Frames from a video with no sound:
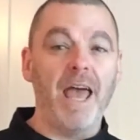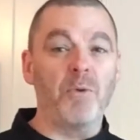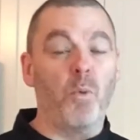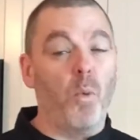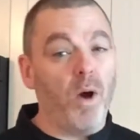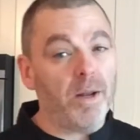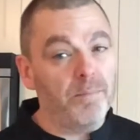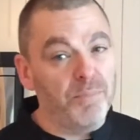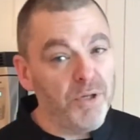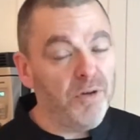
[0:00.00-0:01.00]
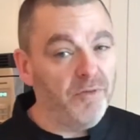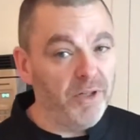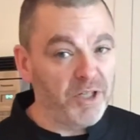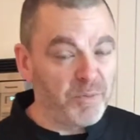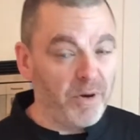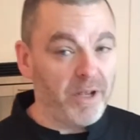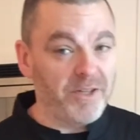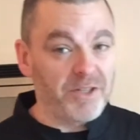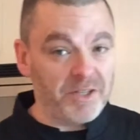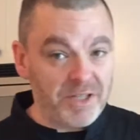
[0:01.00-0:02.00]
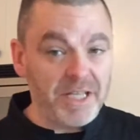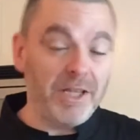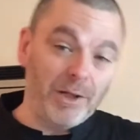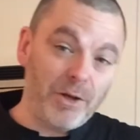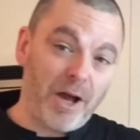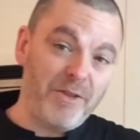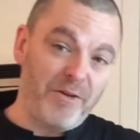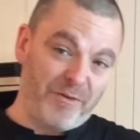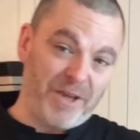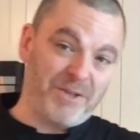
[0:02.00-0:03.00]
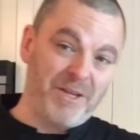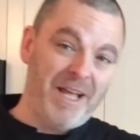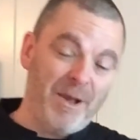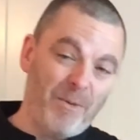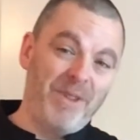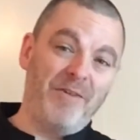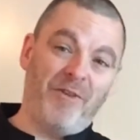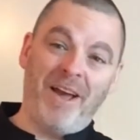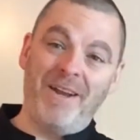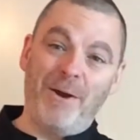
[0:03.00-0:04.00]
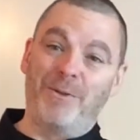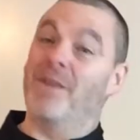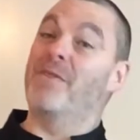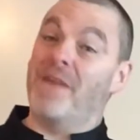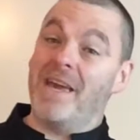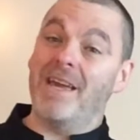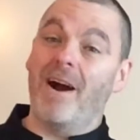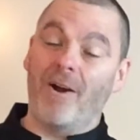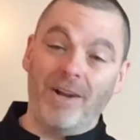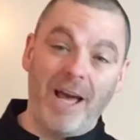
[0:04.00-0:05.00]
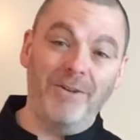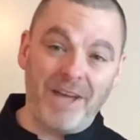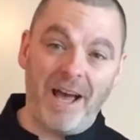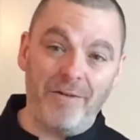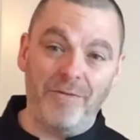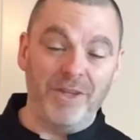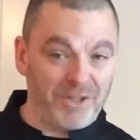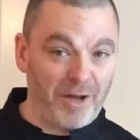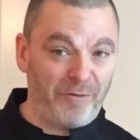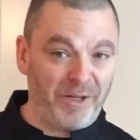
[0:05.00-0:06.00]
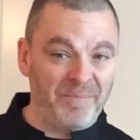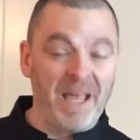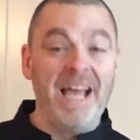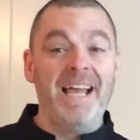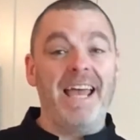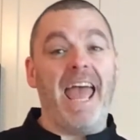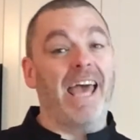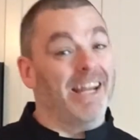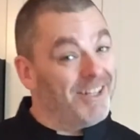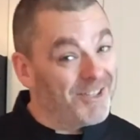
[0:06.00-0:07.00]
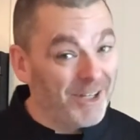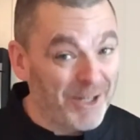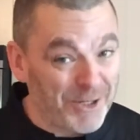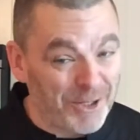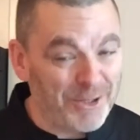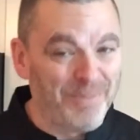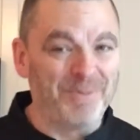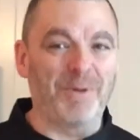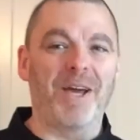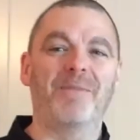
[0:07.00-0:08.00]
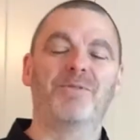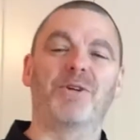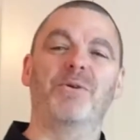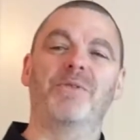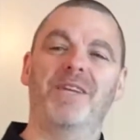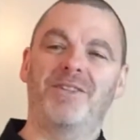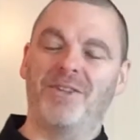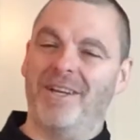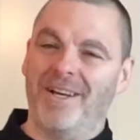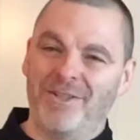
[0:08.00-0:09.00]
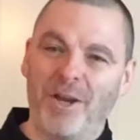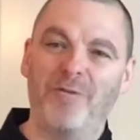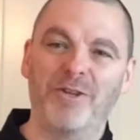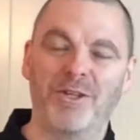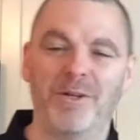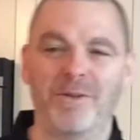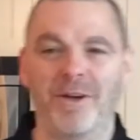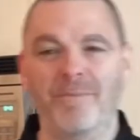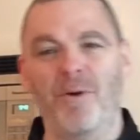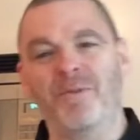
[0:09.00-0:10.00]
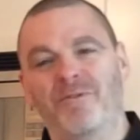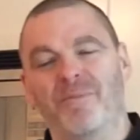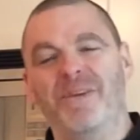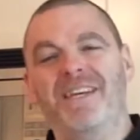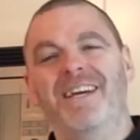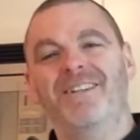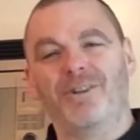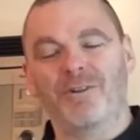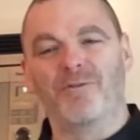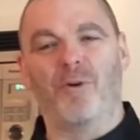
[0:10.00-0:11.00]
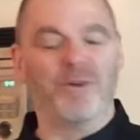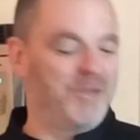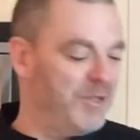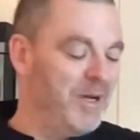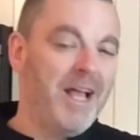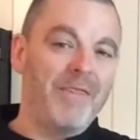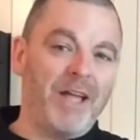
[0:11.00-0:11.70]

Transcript: And what a beautiful experience to see the look on their face when they find out that they are allowed to have the stuffing. And it's delicious, okay? So this selfish little moment for me to look forward to.